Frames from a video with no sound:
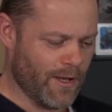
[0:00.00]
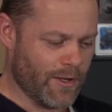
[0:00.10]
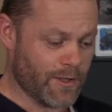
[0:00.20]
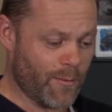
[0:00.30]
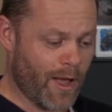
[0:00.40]

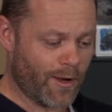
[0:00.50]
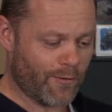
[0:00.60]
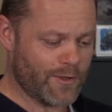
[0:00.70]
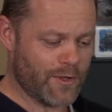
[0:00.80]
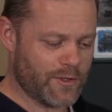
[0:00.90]
So market
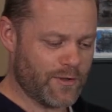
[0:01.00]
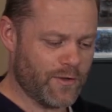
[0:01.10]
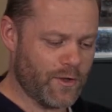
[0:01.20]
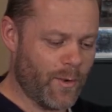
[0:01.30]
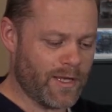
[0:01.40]
research in
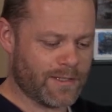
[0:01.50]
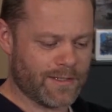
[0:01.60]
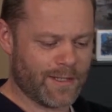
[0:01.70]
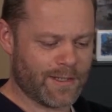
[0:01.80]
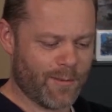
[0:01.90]
the US has
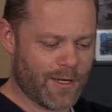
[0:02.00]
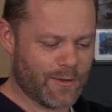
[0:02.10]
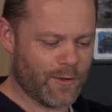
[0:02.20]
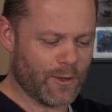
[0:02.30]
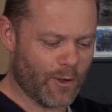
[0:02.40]

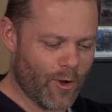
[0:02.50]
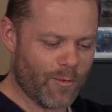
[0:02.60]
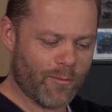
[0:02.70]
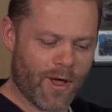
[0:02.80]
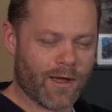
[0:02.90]
estimated the
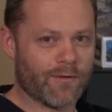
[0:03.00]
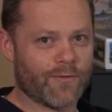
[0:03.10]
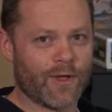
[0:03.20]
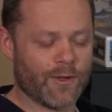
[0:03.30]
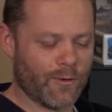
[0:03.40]
global market
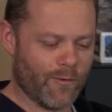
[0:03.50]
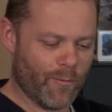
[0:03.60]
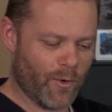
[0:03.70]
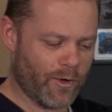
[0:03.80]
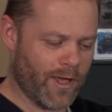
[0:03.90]
value of
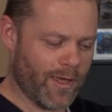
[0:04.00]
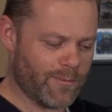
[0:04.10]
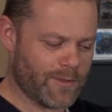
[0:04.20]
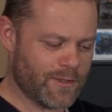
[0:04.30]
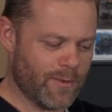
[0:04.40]
board
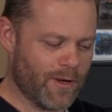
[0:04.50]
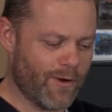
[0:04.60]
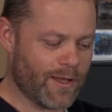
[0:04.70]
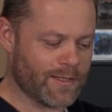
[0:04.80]
games to be around